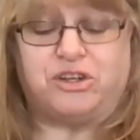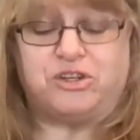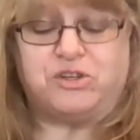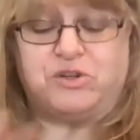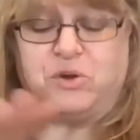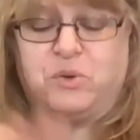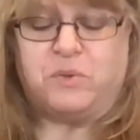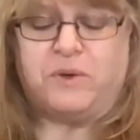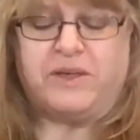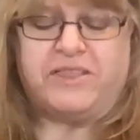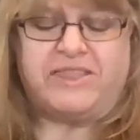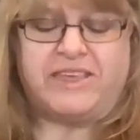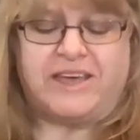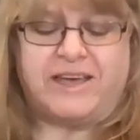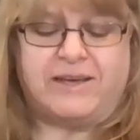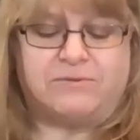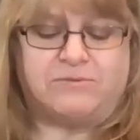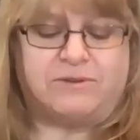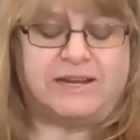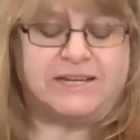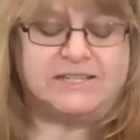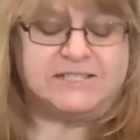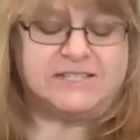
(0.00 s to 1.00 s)
You don't want
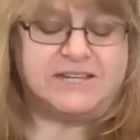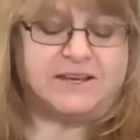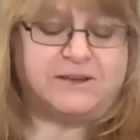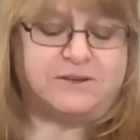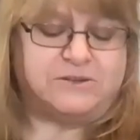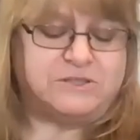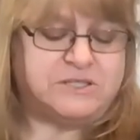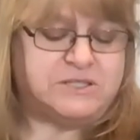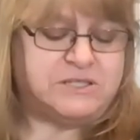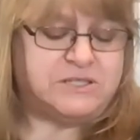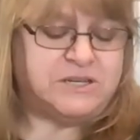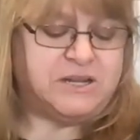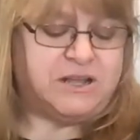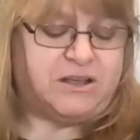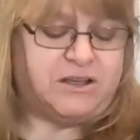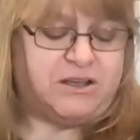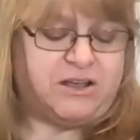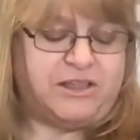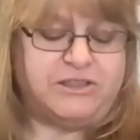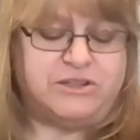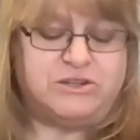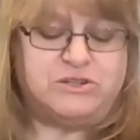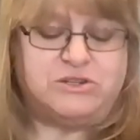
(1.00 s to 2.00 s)
that right down
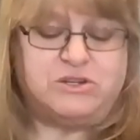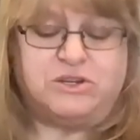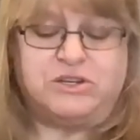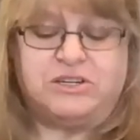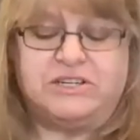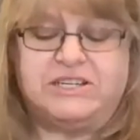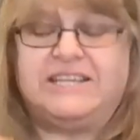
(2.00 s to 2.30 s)
on the dirt,